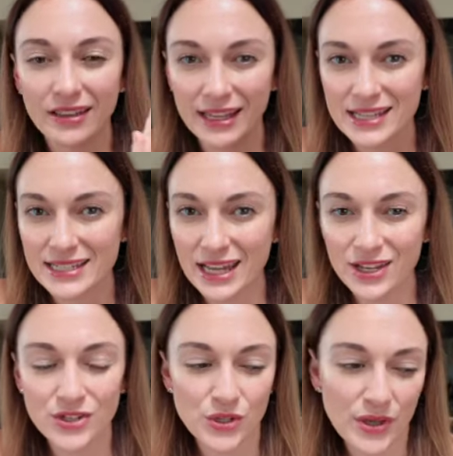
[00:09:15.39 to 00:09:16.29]
Like I
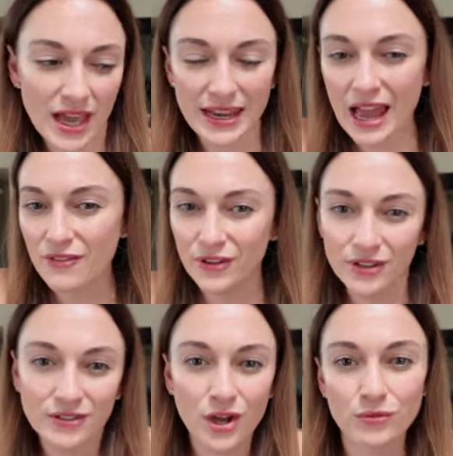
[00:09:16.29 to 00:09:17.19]
said, you kind of have
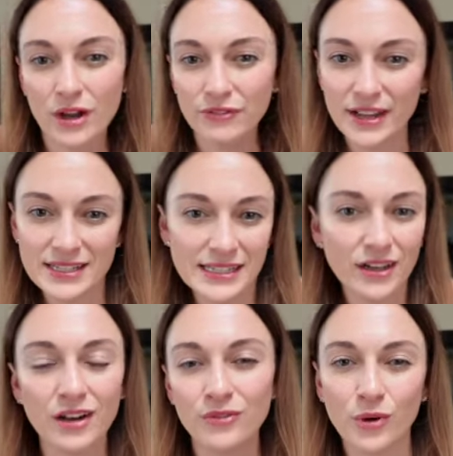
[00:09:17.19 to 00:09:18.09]
a rough idea
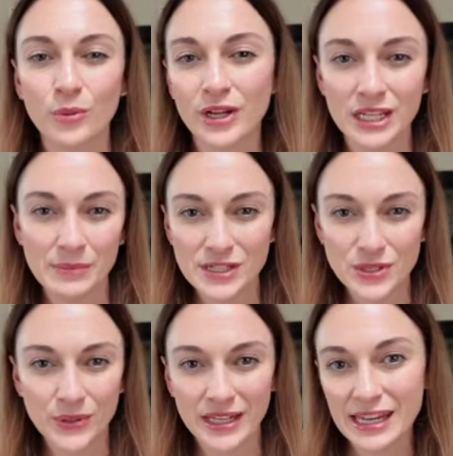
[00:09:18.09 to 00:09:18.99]
of what we're going to be
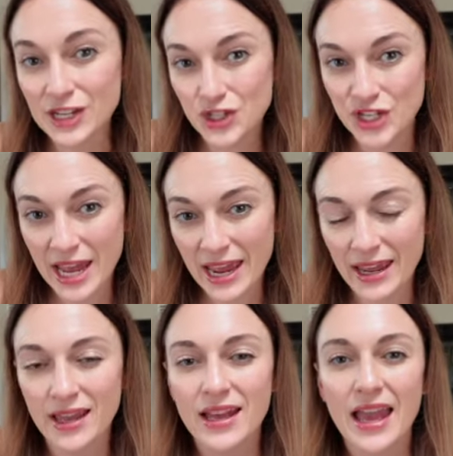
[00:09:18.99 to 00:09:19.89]
doing each day.